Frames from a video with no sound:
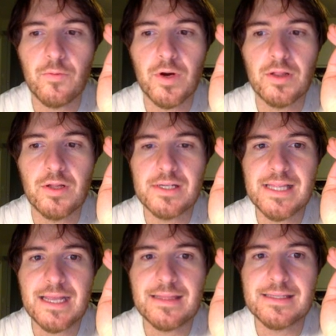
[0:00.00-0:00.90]
where it looks
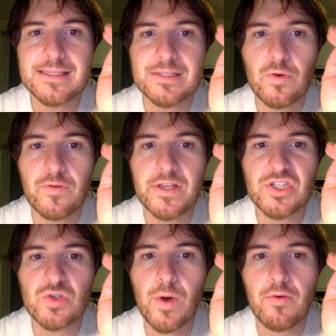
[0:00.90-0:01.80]
like this is sort of a
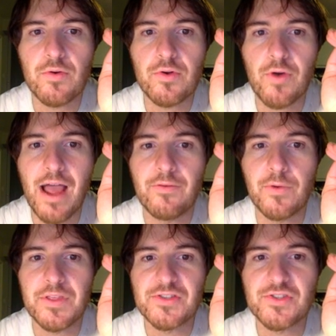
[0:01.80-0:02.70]
square root graph
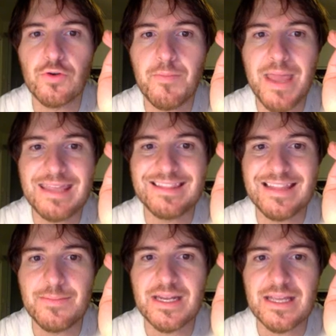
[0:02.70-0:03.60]
with its domain
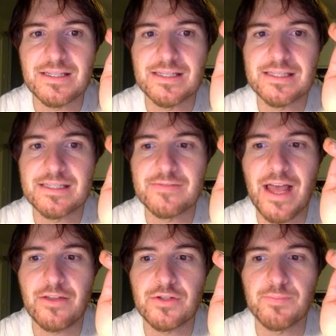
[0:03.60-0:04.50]
limited to
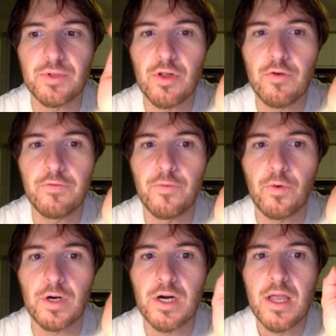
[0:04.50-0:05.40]
values below
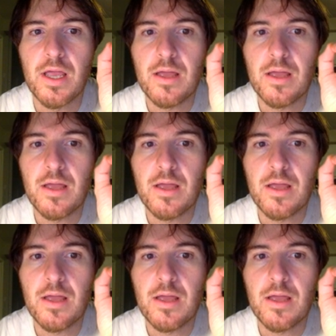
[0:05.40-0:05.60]
4,